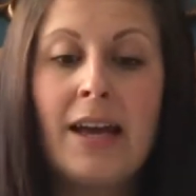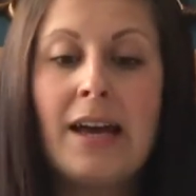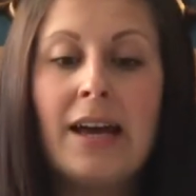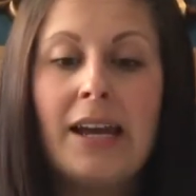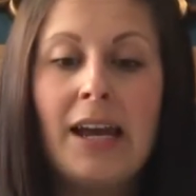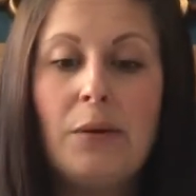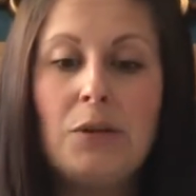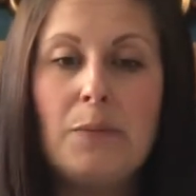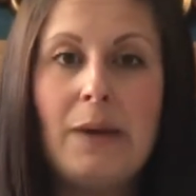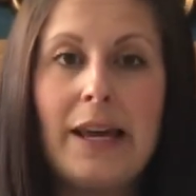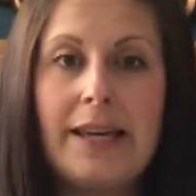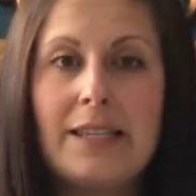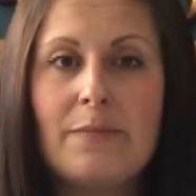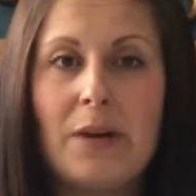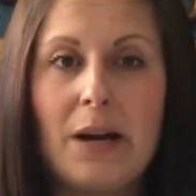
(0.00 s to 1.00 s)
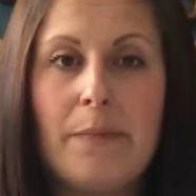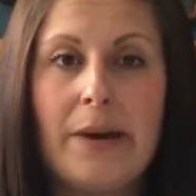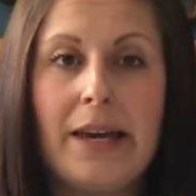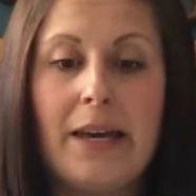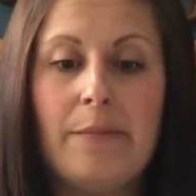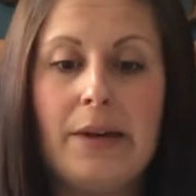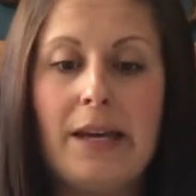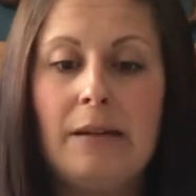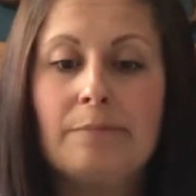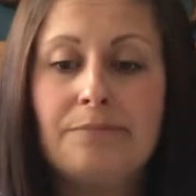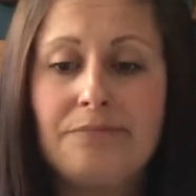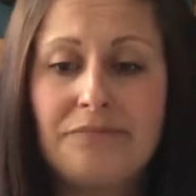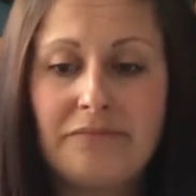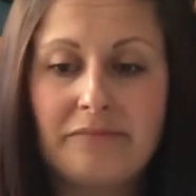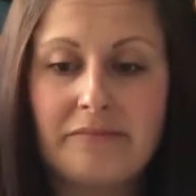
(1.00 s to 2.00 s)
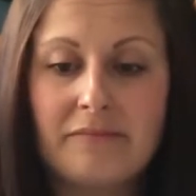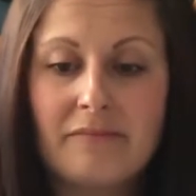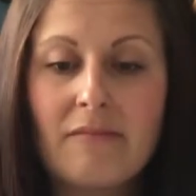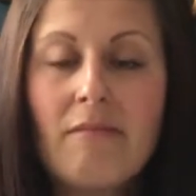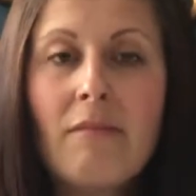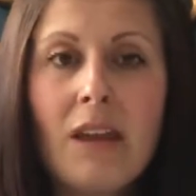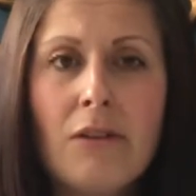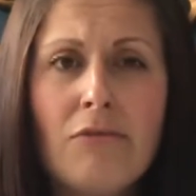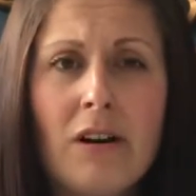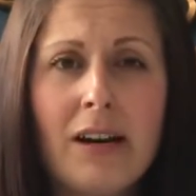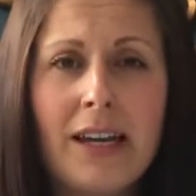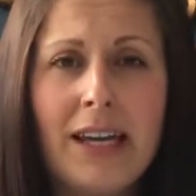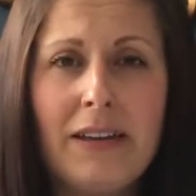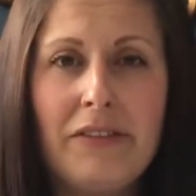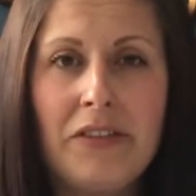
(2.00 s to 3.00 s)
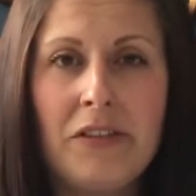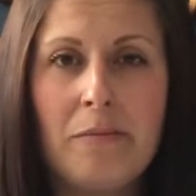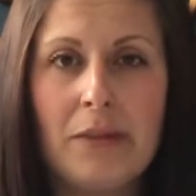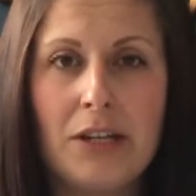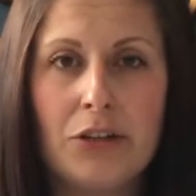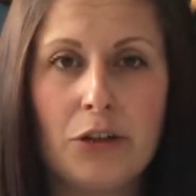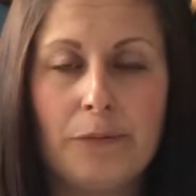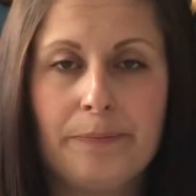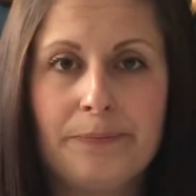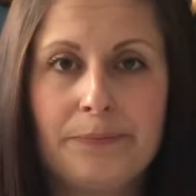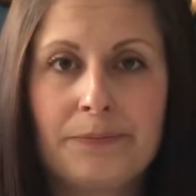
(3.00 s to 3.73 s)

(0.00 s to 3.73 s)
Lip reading: and I would place my baby right here in the middle.